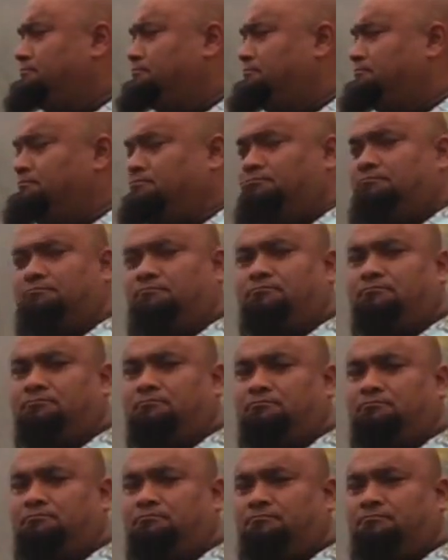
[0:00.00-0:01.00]

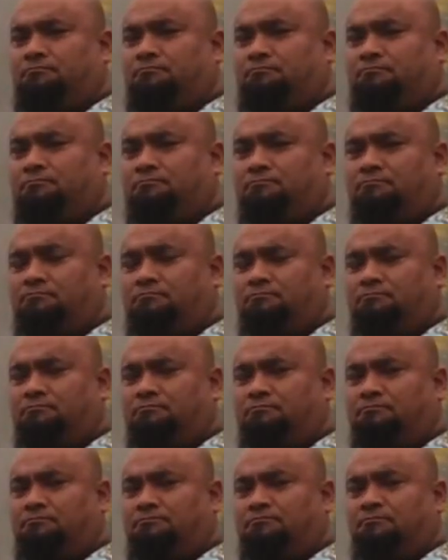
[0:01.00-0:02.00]

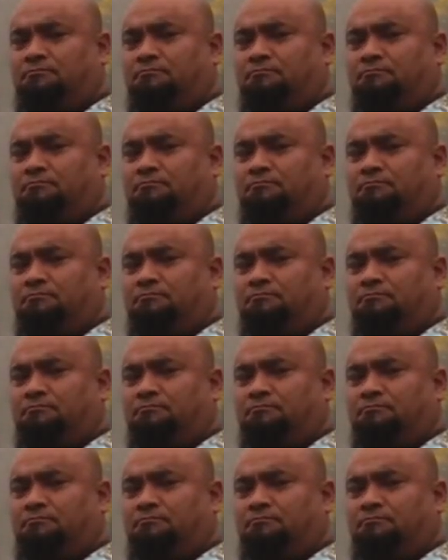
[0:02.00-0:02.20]
[no speech]